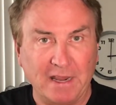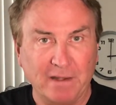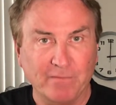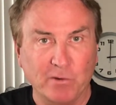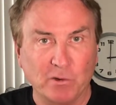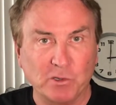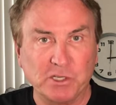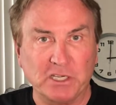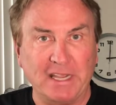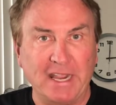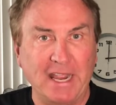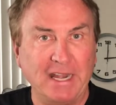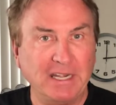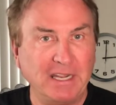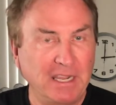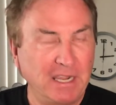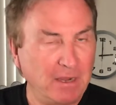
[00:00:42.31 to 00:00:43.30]
and virtually
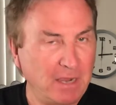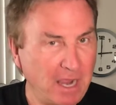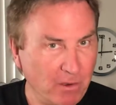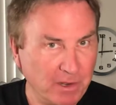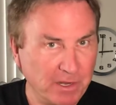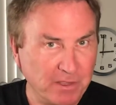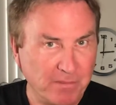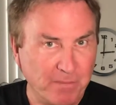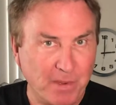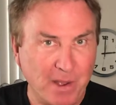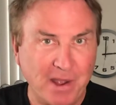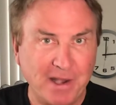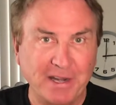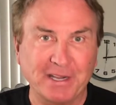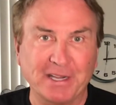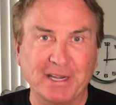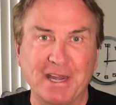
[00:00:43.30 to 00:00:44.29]
any area of the
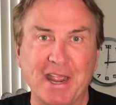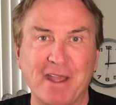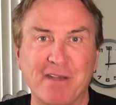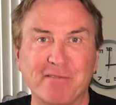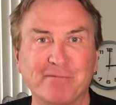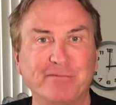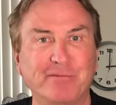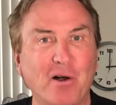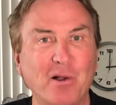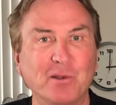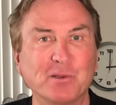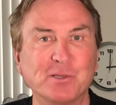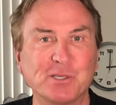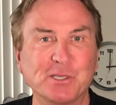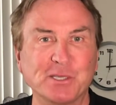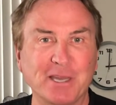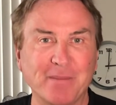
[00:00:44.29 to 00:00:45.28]
body can have fall
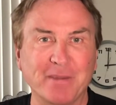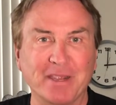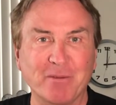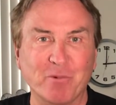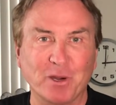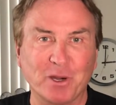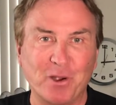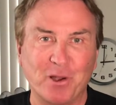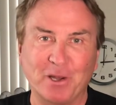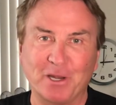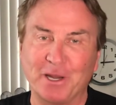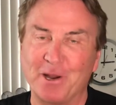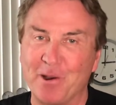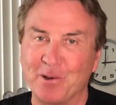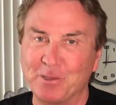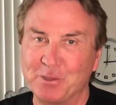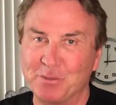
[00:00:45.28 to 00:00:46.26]
slimming, we're calling
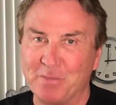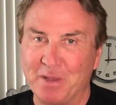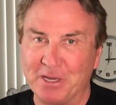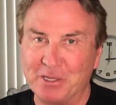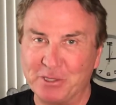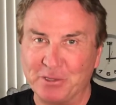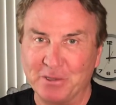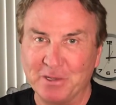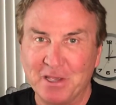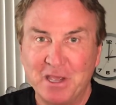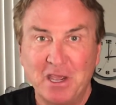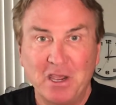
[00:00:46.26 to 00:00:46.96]
our special.